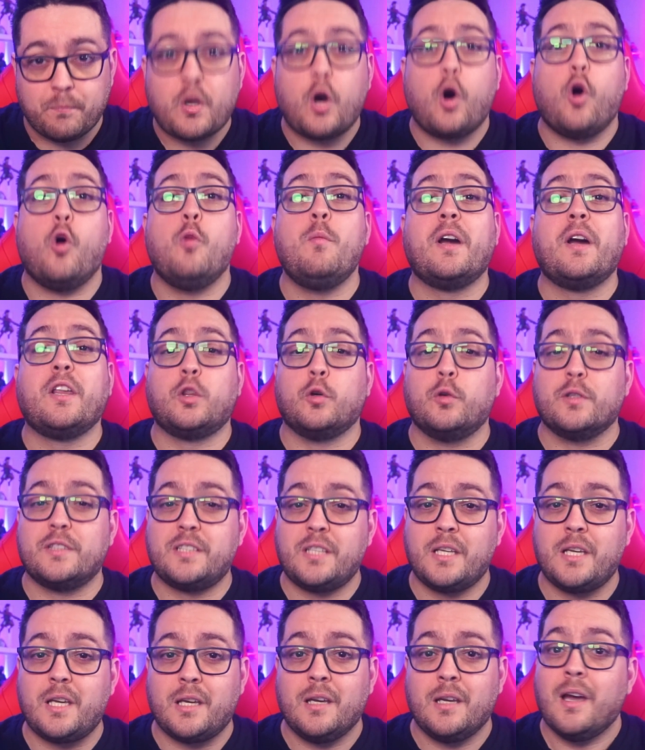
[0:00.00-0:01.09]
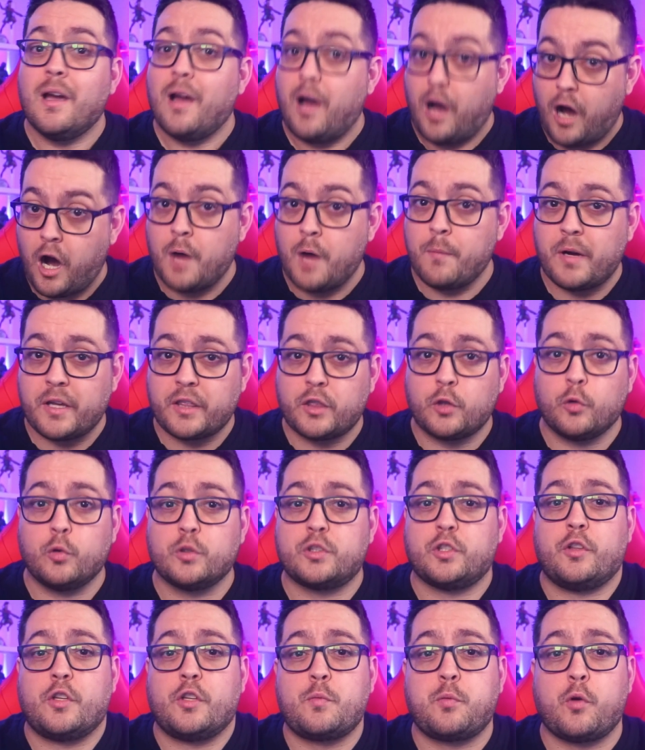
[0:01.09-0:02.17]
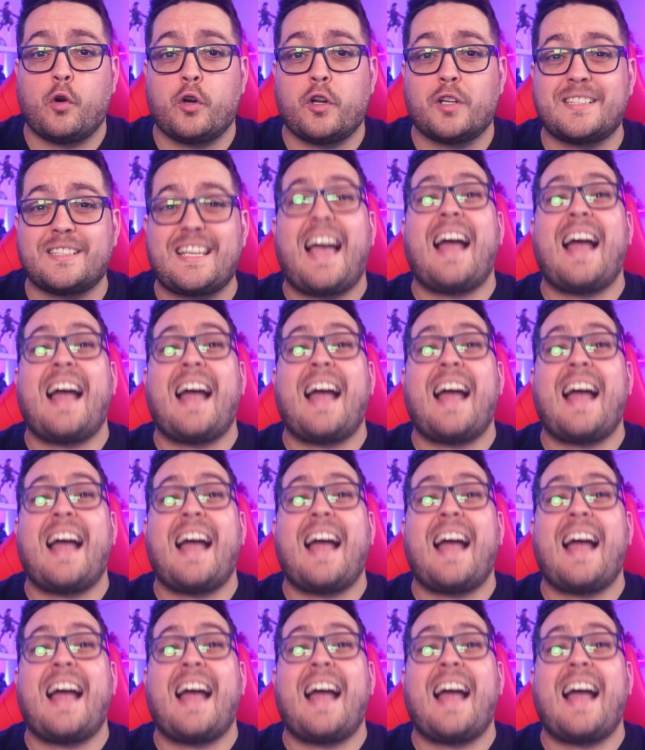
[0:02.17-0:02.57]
All my thoughts here are my thoughts on this product